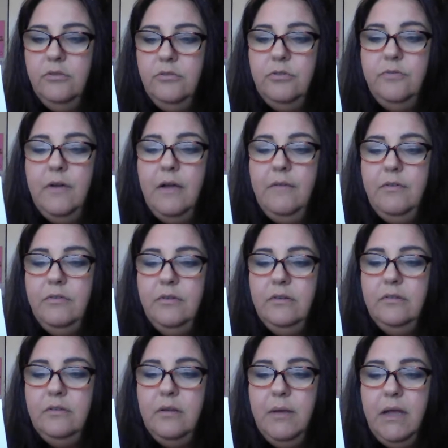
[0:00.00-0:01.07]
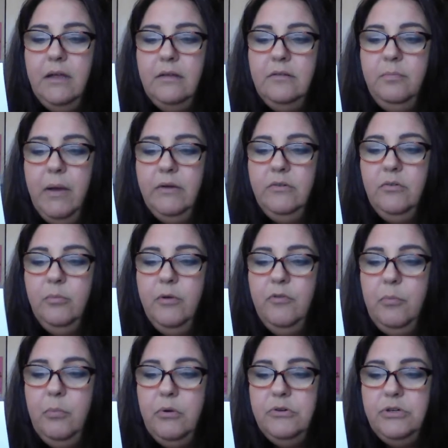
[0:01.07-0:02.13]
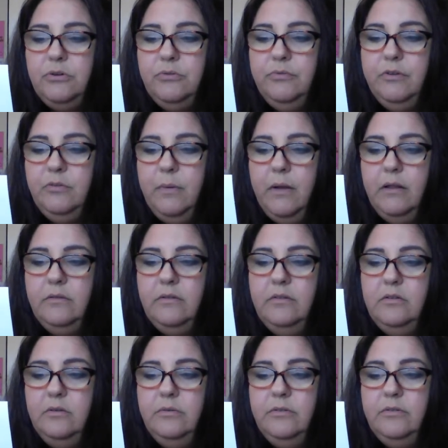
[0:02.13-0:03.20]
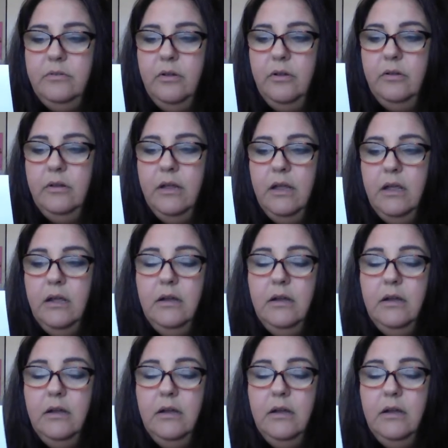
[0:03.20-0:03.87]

Survivors exhibit a spectrum of emotional responses to assault: